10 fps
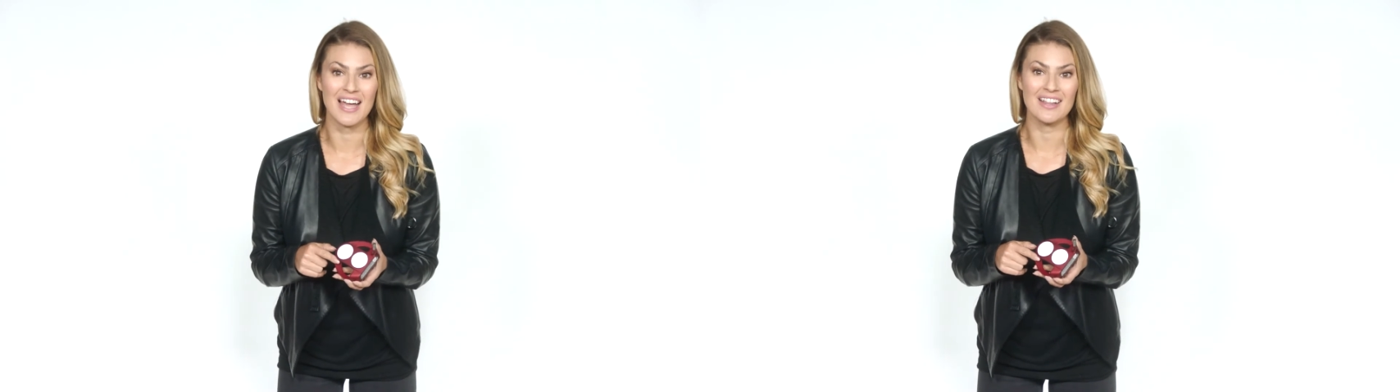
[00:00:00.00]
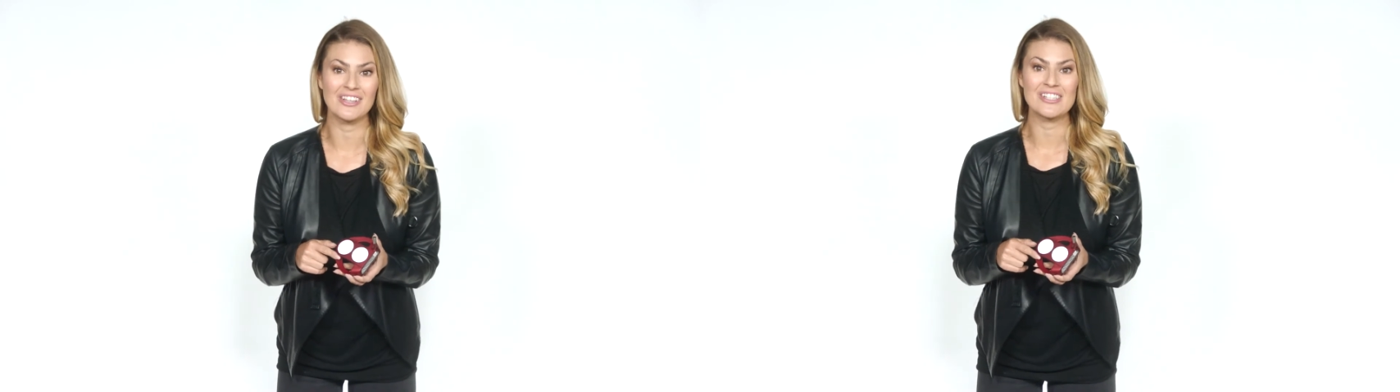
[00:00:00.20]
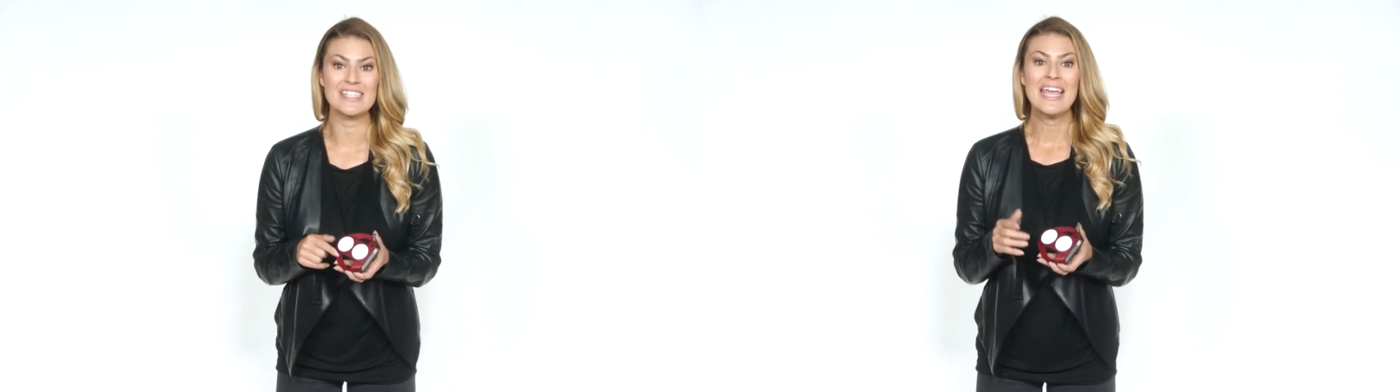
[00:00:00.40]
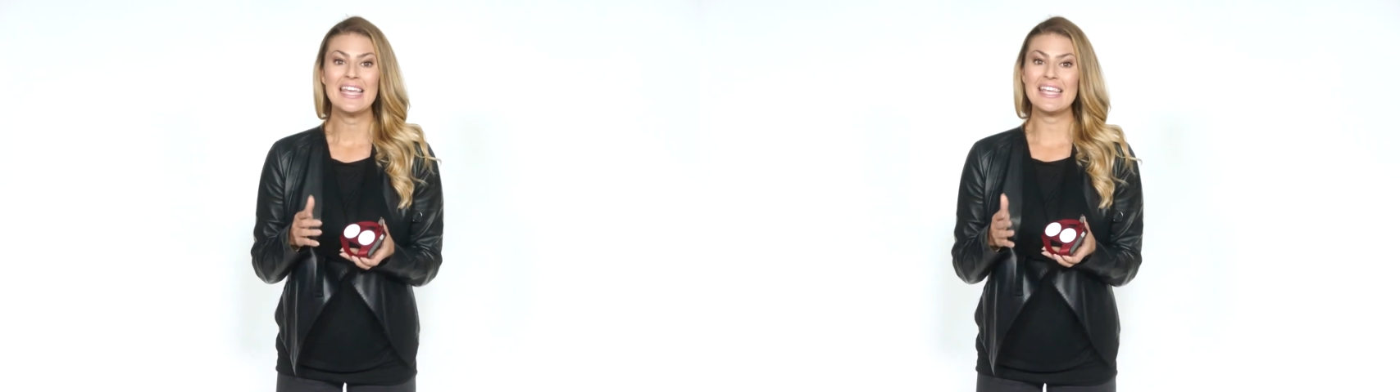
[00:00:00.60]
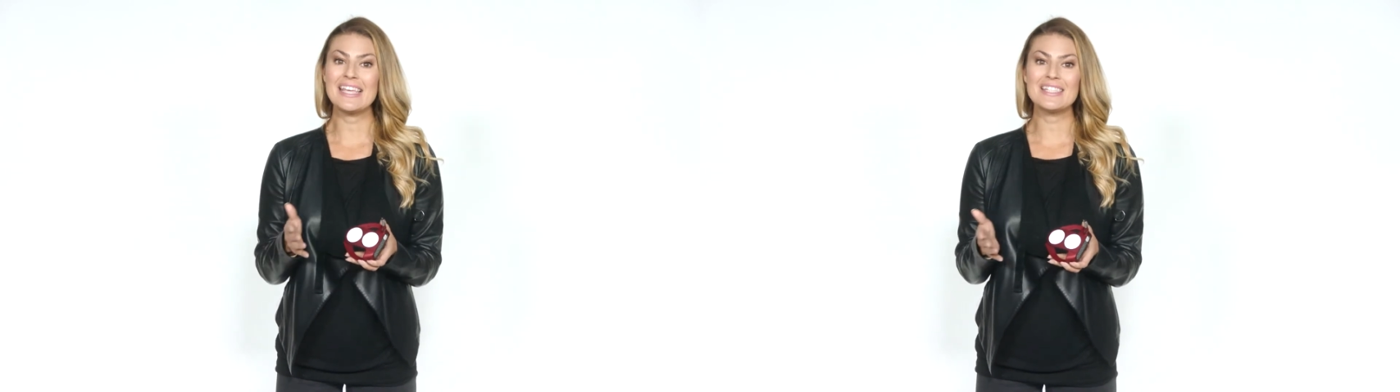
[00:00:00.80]
colors,
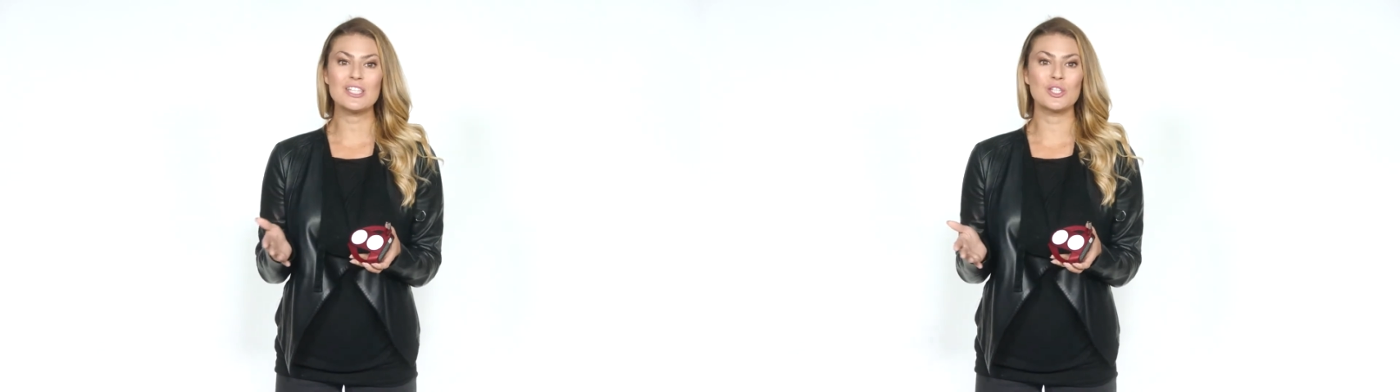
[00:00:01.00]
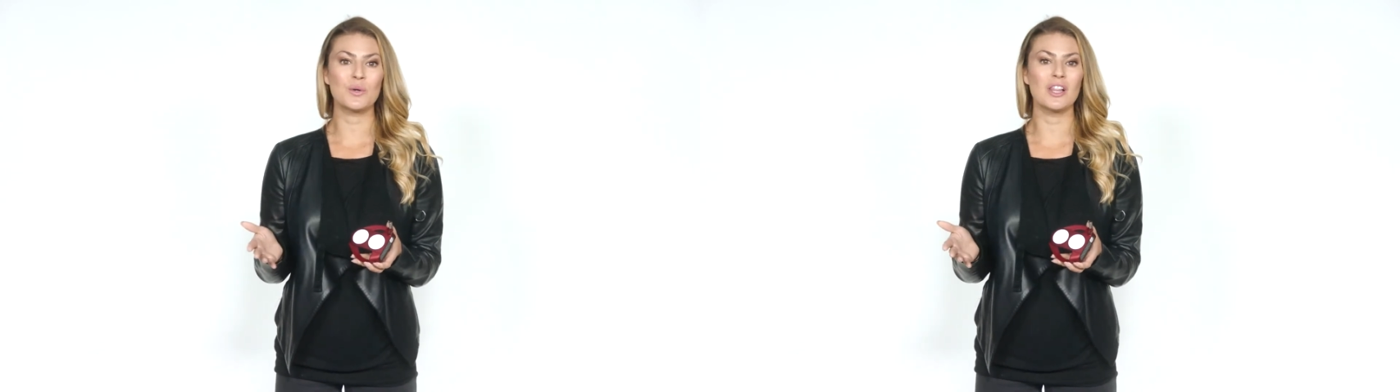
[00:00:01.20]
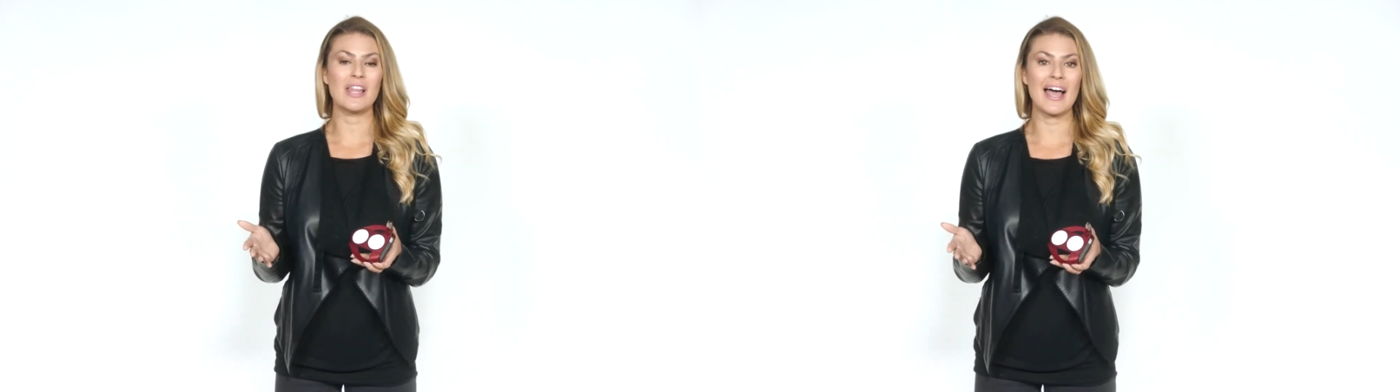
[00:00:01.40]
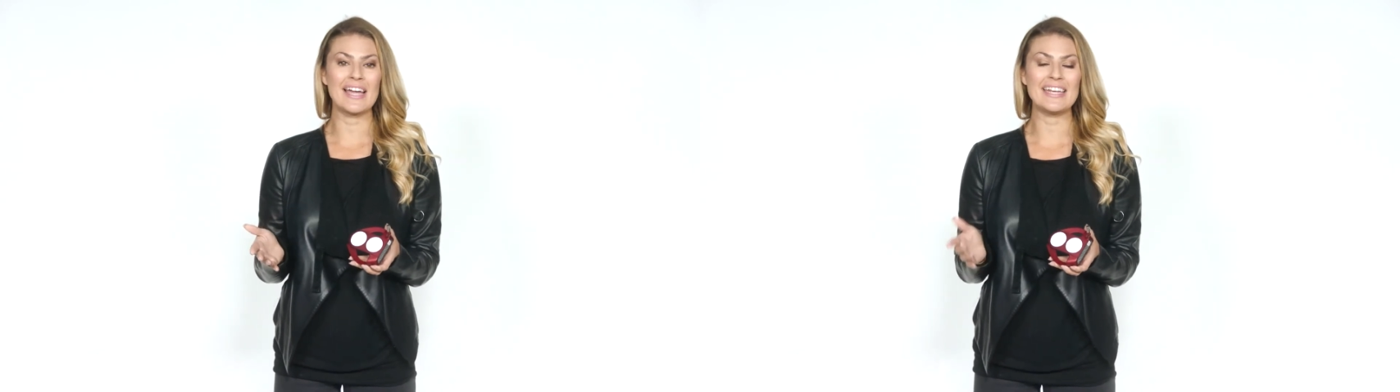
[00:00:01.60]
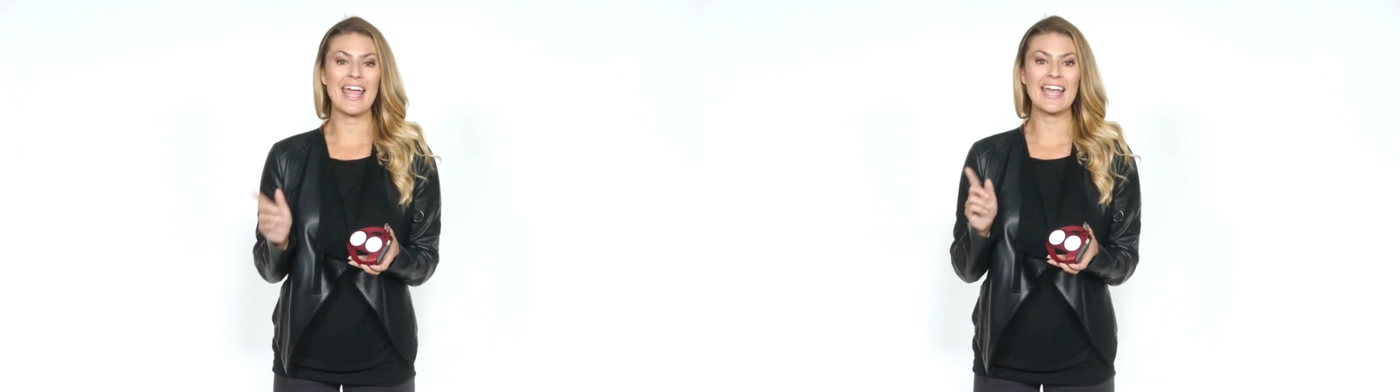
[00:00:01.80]
easy to align,